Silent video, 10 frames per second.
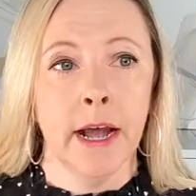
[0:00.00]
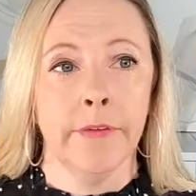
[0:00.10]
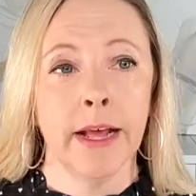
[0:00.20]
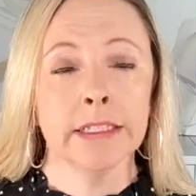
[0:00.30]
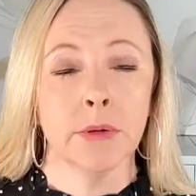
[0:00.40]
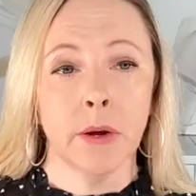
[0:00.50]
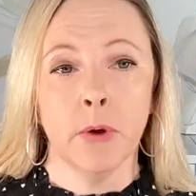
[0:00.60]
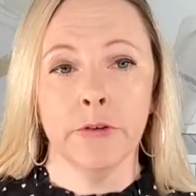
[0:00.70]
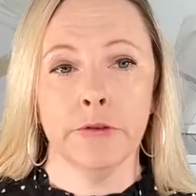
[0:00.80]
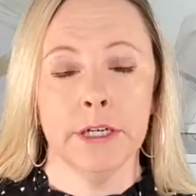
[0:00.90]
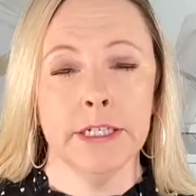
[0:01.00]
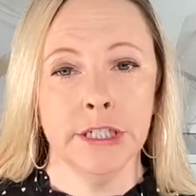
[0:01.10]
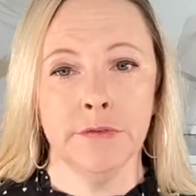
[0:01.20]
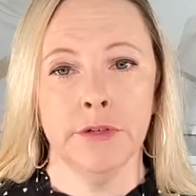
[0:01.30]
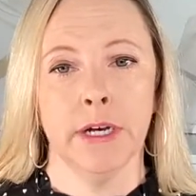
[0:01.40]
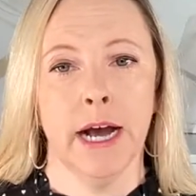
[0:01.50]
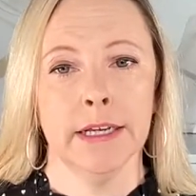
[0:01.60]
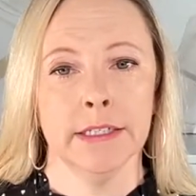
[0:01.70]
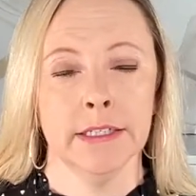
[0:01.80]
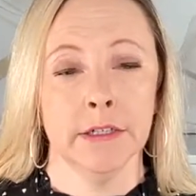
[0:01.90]
And that's what I want for each of you
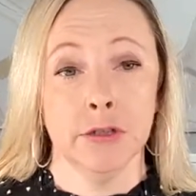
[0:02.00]
guys.